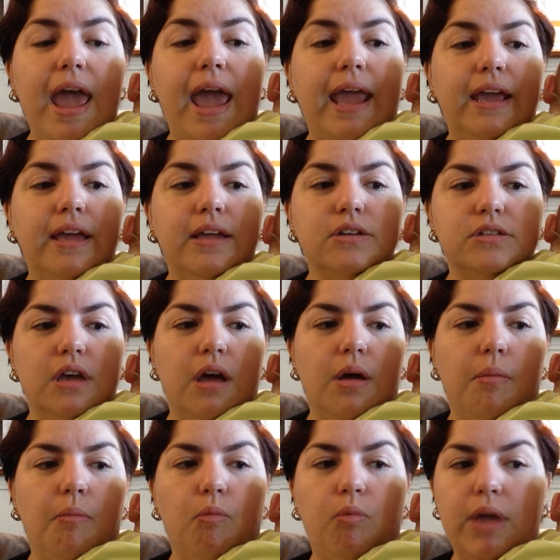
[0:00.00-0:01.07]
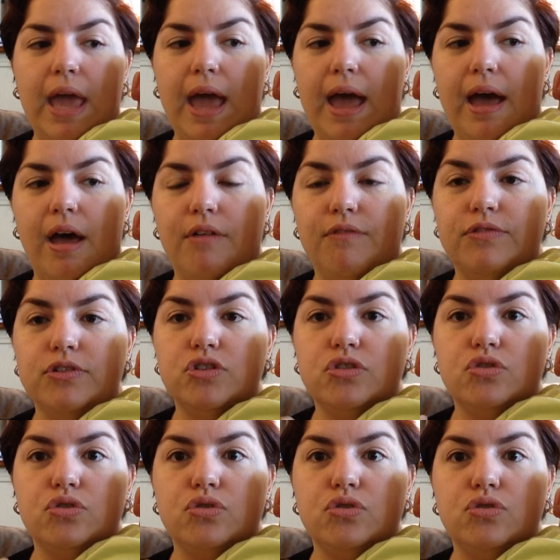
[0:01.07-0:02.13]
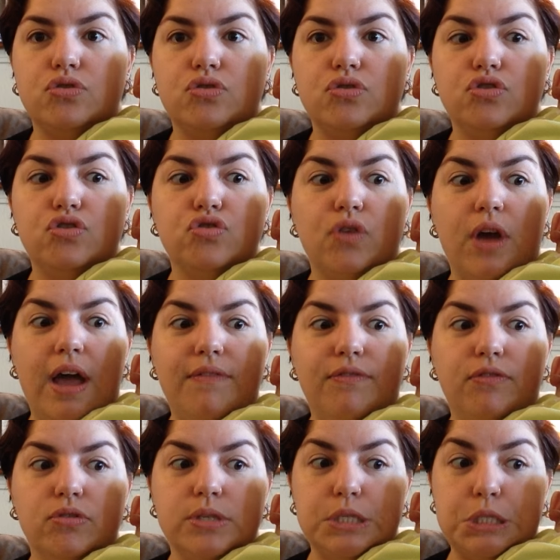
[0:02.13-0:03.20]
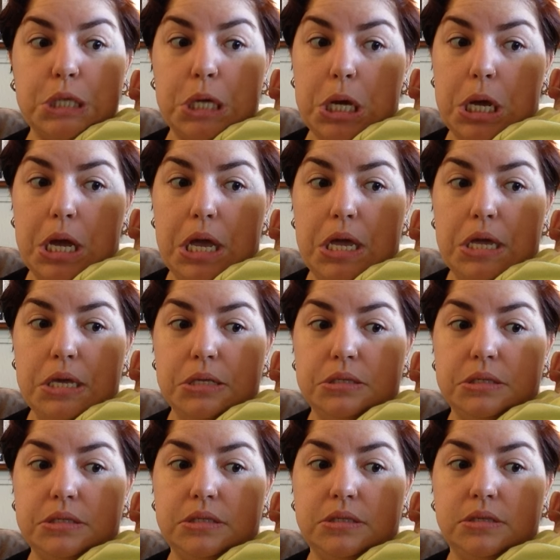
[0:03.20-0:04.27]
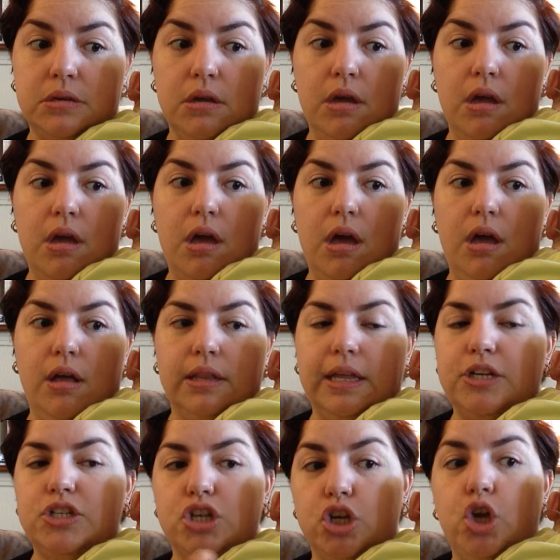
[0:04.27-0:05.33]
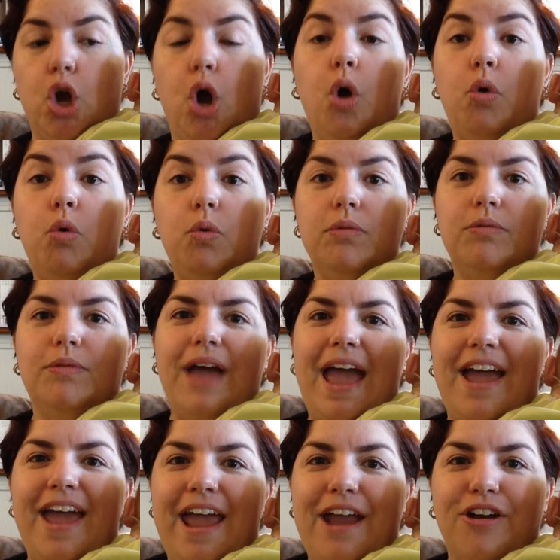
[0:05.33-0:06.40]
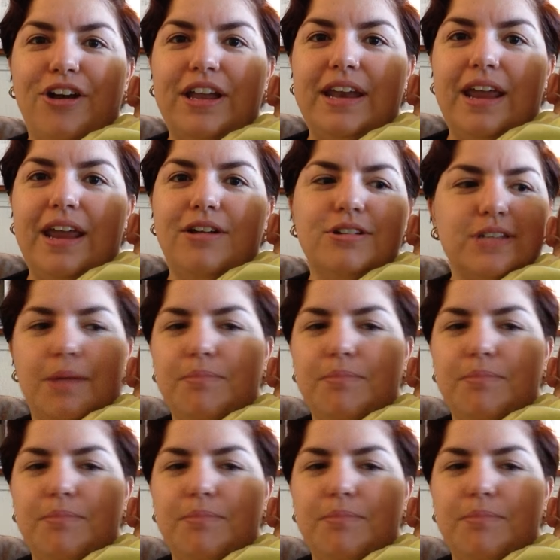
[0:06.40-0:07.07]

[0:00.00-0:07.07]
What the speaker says: And we have travel size, like to-go air containers.